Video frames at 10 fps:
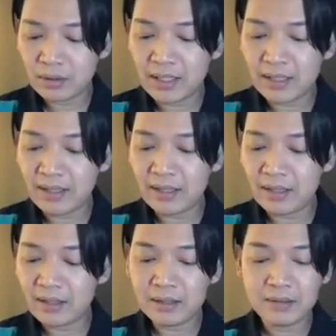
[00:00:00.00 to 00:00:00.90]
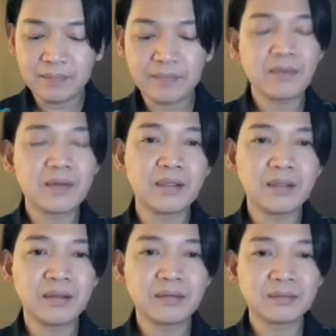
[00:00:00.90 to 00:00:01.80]
And then
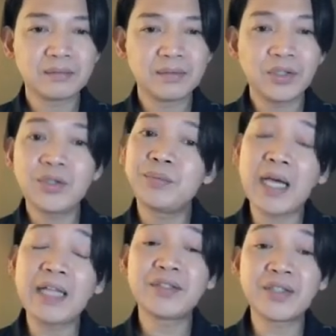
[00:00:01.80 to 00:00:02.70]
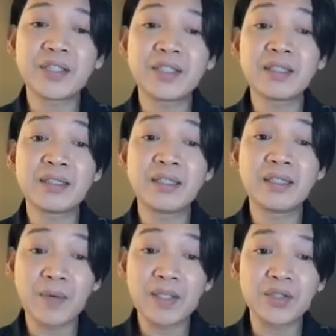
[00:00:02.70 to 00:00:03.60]
you could answer
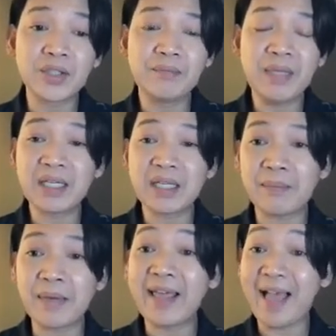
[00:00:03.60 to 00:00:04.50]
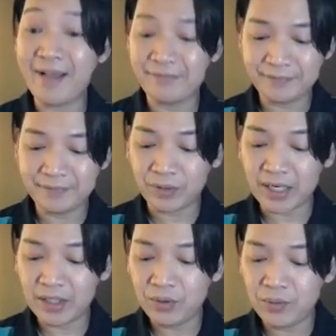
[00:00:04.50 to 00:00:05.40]
the question, me crap, I have, or
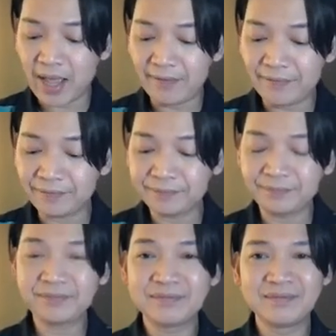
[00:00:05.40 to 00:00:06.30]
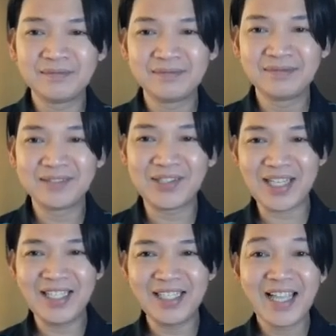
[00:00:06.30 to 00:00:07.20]
I do have.
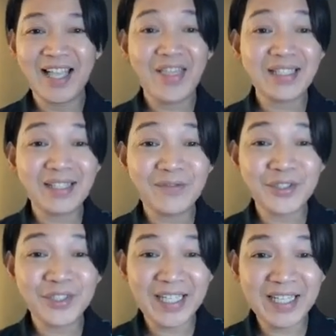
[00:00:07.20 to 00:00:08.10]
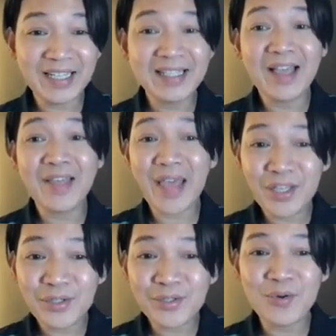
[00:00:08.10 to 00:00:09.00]
Okay. That's it for today, guys.
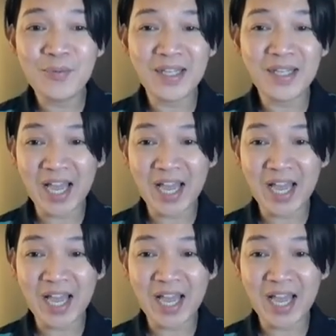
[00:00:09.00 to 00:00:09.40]
Thank you so much.